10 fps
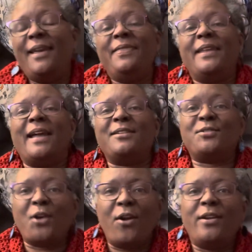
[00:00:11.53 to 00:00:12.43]
that I
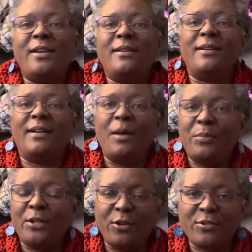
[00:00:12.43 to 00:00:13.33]
started a couple
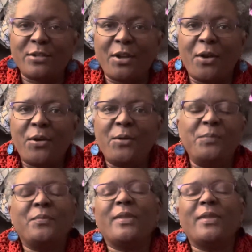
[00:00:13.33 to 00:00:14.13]
years ago.